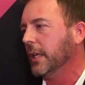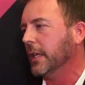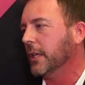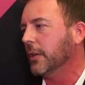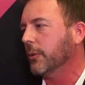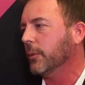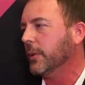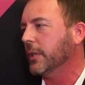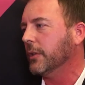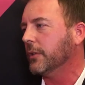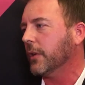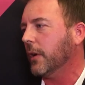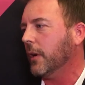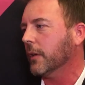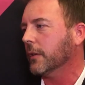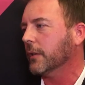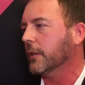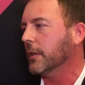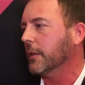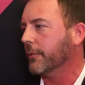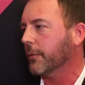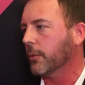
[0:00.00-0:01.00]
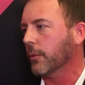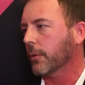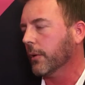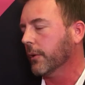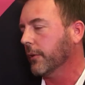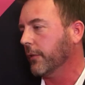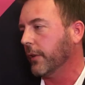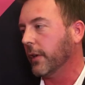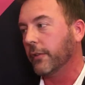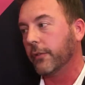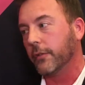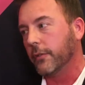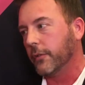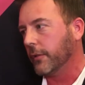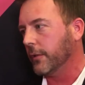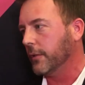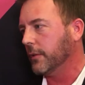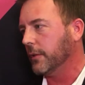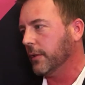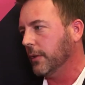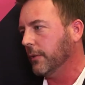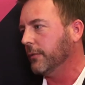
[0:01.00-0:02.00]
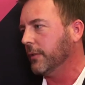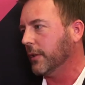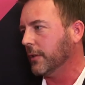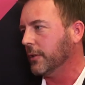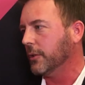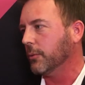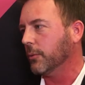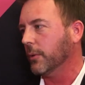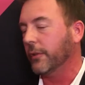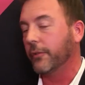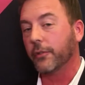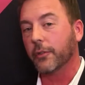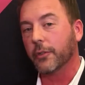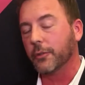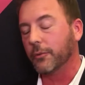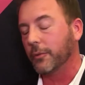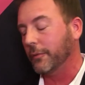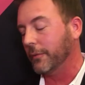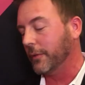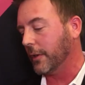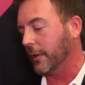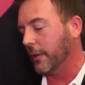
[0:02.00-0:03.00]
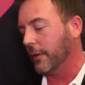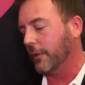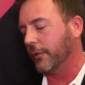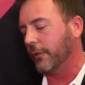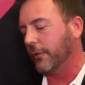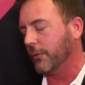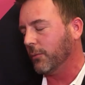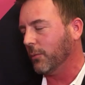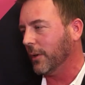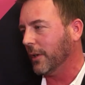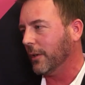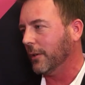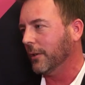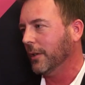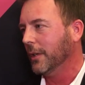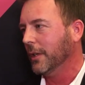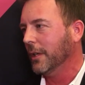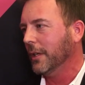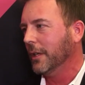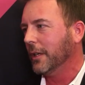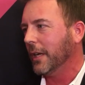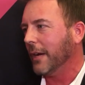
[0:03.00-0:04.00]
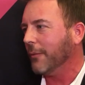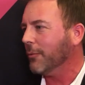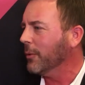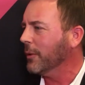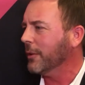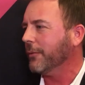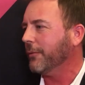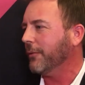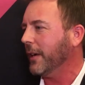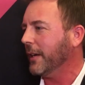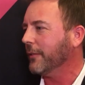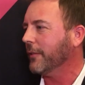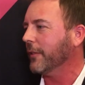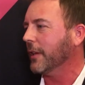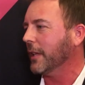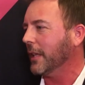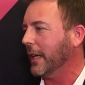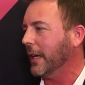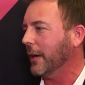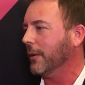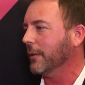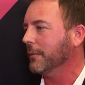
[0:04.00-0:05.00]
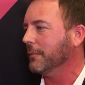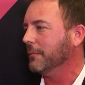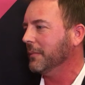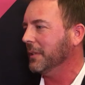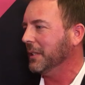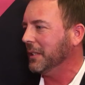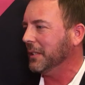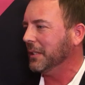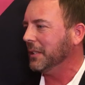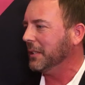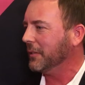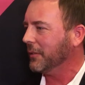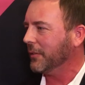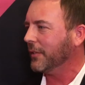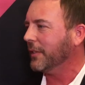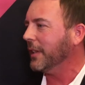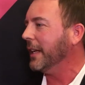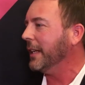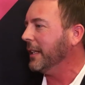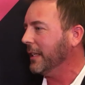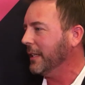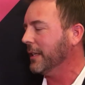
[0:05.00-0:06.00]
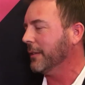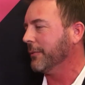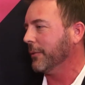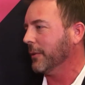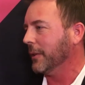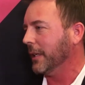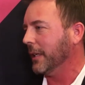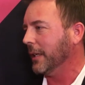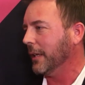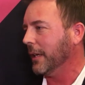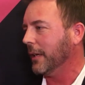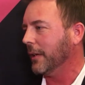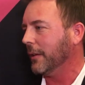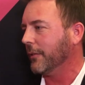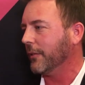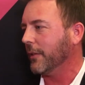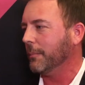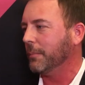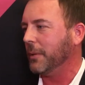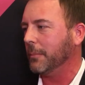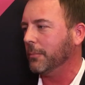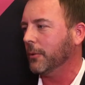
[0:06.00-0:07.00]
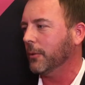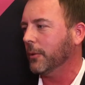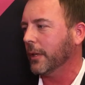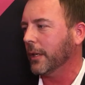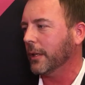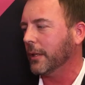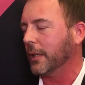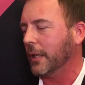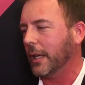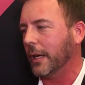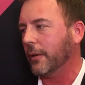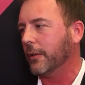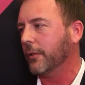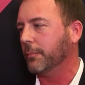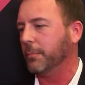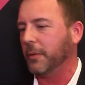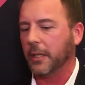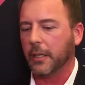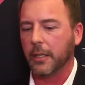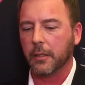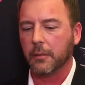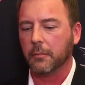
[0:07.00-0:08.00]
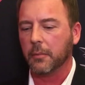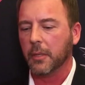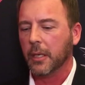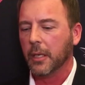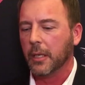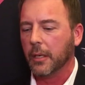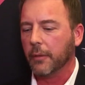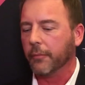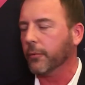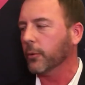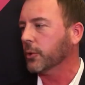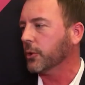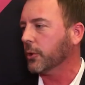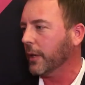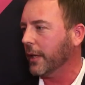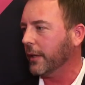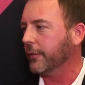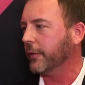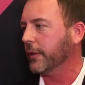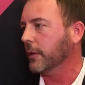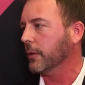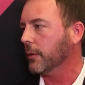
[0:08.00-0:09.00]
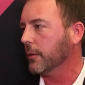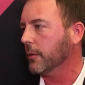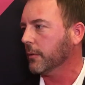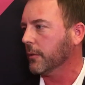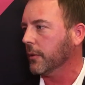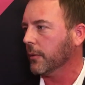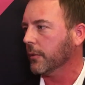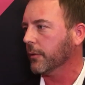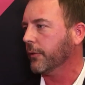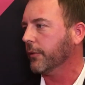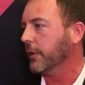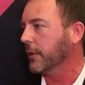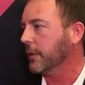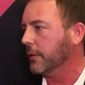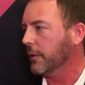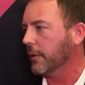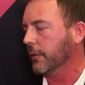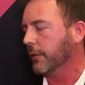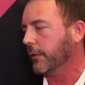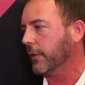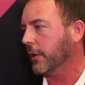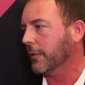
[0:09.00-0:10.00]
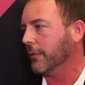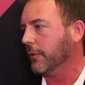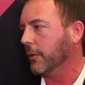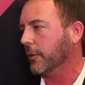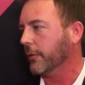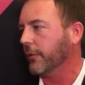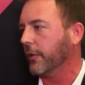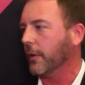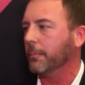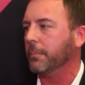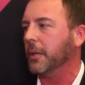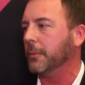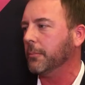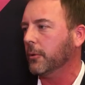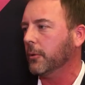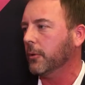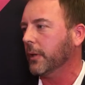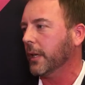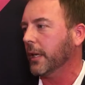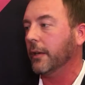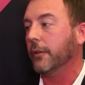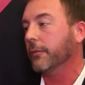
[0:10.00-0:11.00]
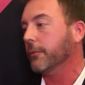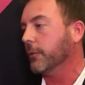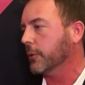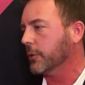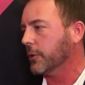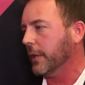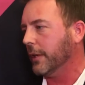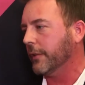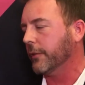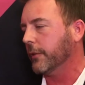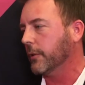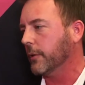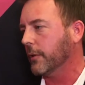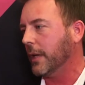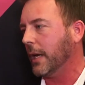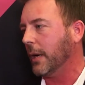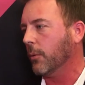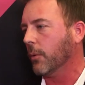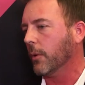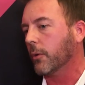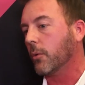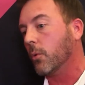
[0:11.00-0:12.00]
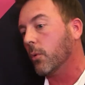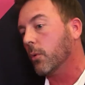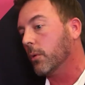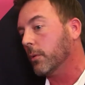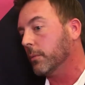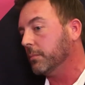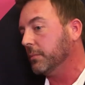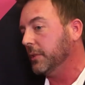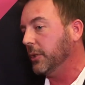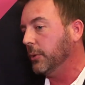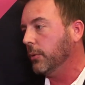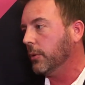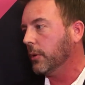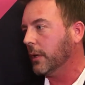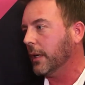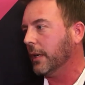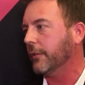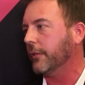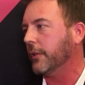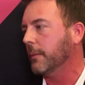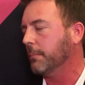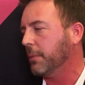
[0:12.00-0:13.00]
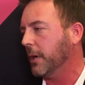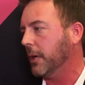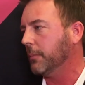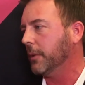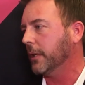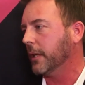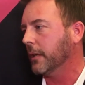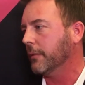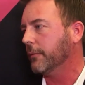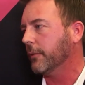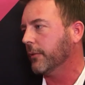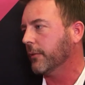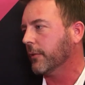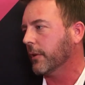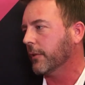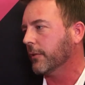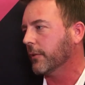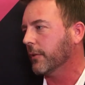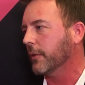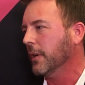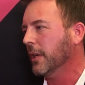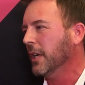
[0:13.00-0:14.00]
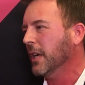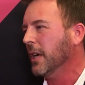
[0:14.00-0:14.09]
You know, when you talk to different organizations, and you've done your research, we've done ours as well, everyone defines the cloud eh, slightly differently. Uh, right. Some people look at cloud as being virtualizing their, their, their servers. Some people look at it as virtualizing their network or utilizing public infrastructure.